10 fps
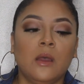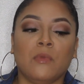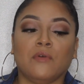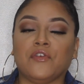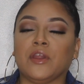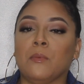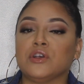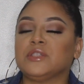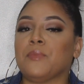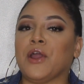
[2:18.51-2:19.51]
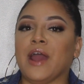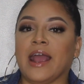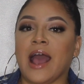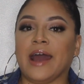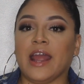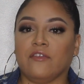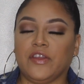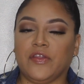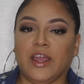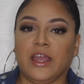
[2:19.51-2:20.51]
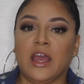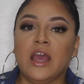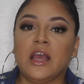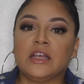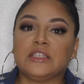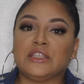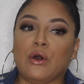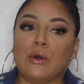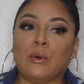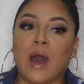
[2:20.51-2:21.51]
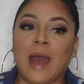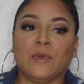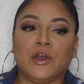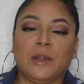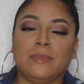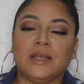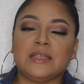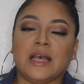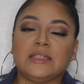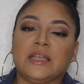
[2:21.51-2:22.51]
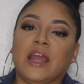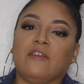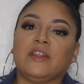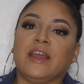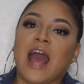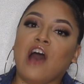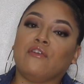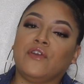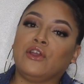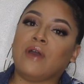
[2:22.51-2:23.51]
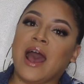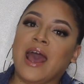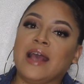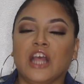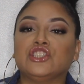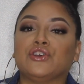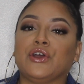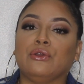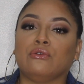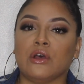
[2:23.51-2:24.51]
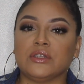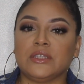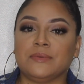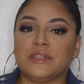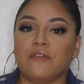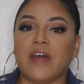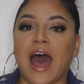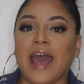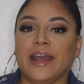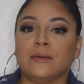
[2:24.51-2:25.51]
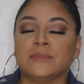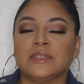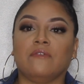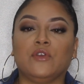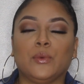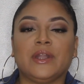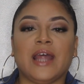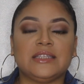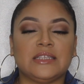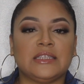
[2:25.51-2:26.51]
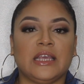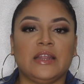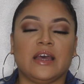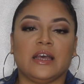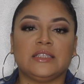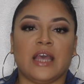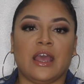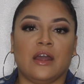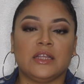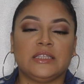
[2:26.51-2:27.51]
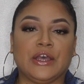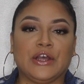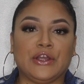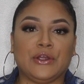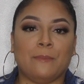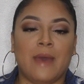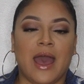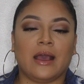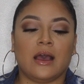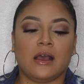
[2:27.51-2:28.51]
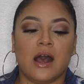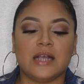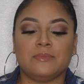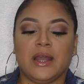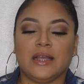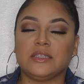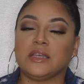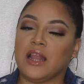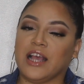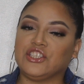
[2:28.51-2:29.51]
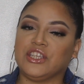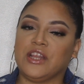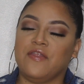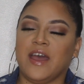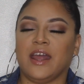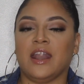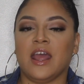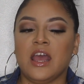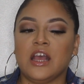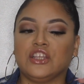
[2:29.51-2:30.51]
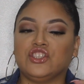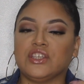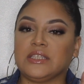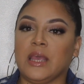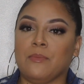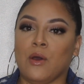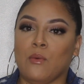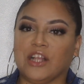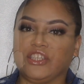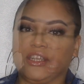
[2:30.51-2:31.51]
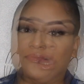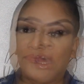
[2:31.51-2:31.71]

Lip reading: But for the most part, I got everything. So I'm going to be testing everything out for you guys and showing you close-ups of the items. So if you would like to see the Teyana Taylor MAC Cosmetics collection, then just keep on watching.